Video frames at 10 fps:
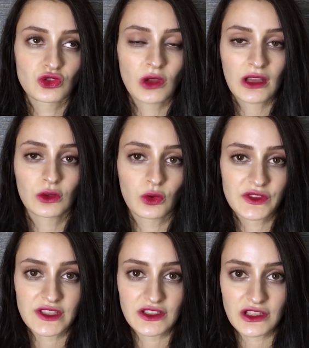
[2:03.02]
Jungangno
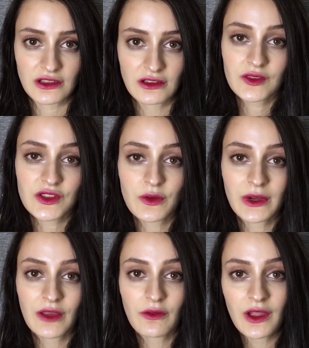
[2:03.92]
Station. So
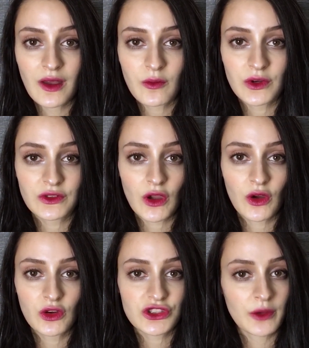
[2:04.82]
whenever I would
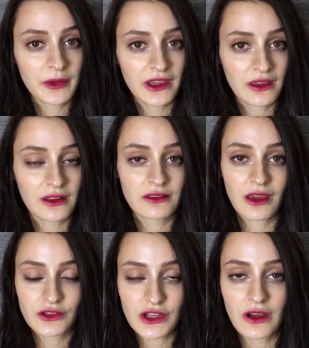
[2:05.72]
go shopping in
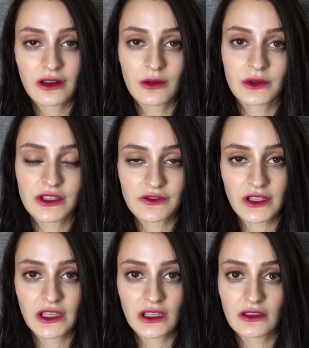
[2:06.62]
downtown, I would
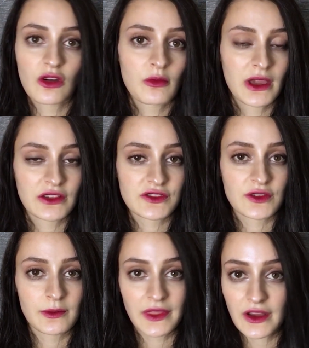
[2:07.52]
definitely go make a
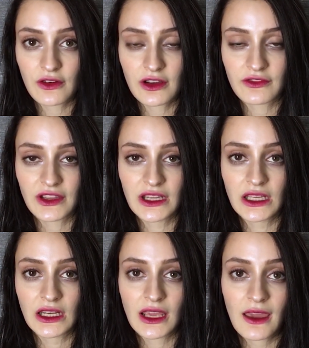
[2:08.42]
stop there if I
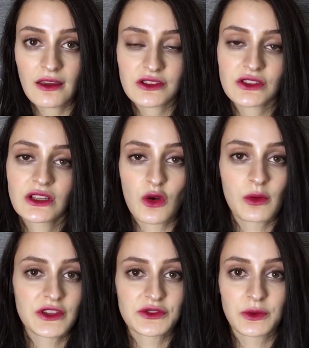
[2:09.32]
needed cash.
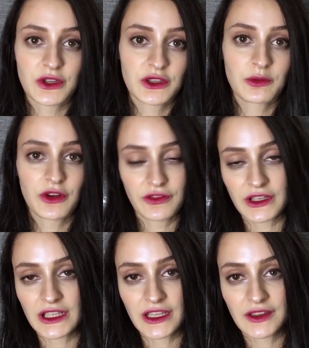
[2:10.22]
Always worked
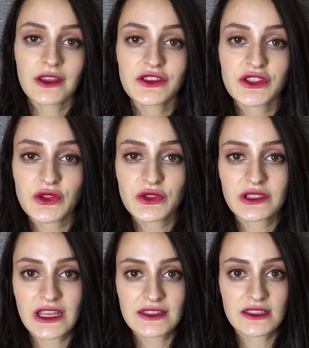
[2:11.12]
perfectly. There's also an
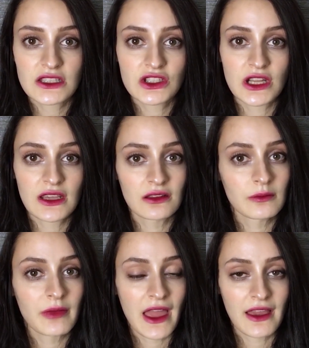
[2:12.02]

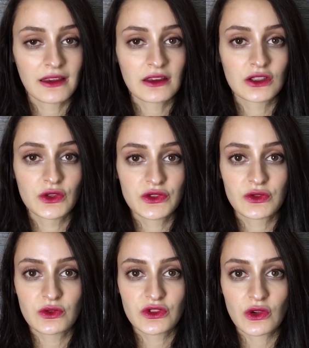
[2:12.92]
SCJL Bank close to
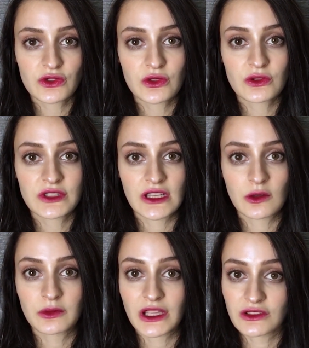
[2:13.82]
Seongso
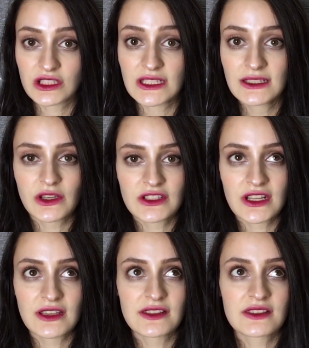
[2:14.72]
Sanop Danji, which
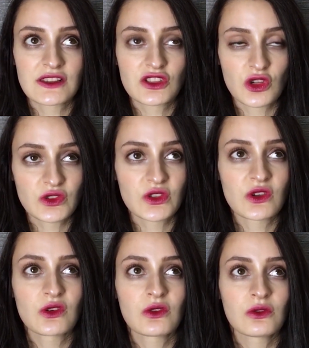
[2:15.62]
is
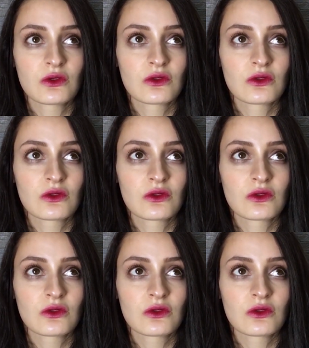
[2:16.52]
Seongso